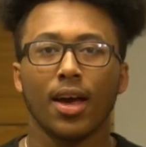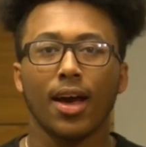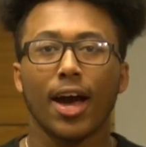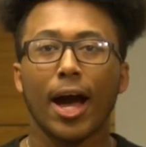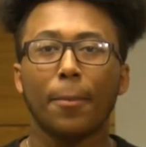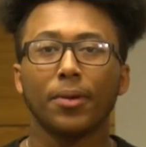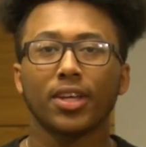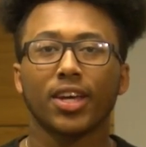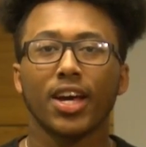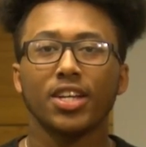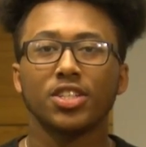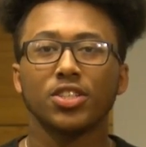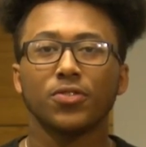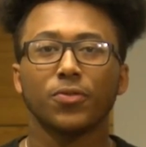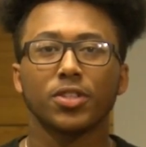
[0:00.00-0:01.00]

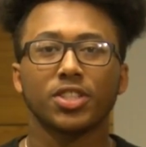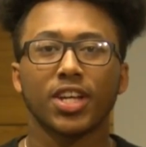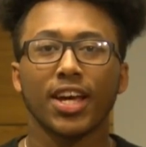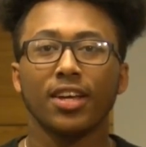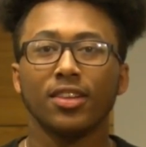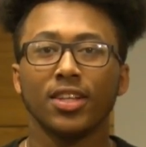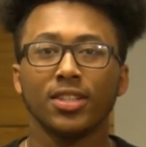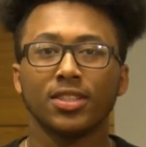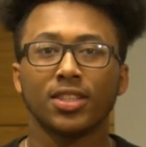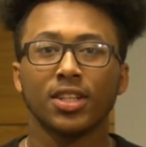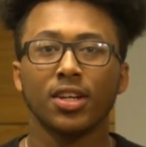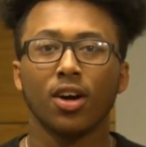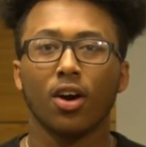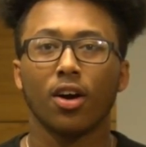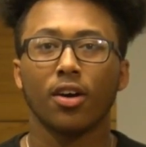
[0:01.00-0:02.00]
Applications for Chainlink
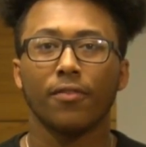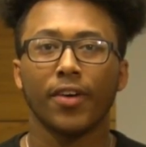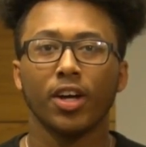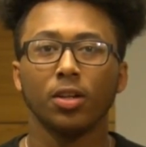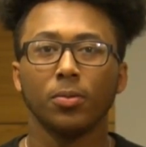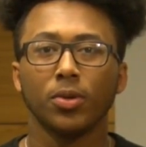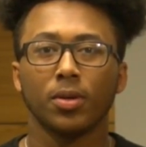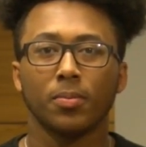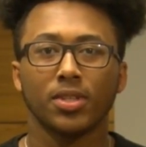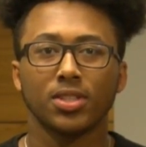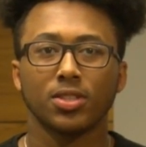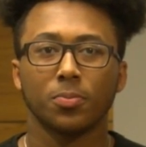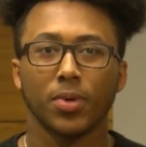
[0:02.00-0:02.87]
Senate are available in Mrs.